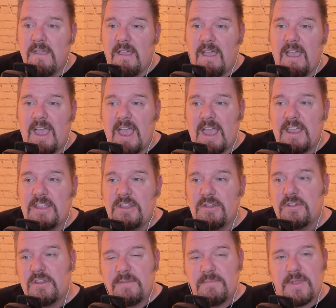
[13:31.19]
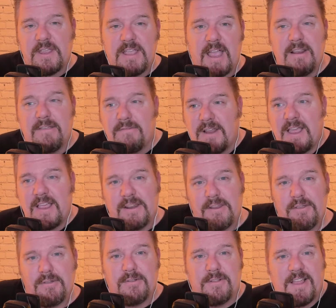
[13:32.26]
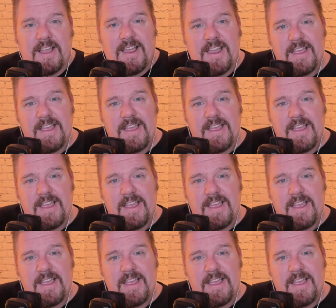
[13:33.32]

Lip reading: you're going to be kind of like a little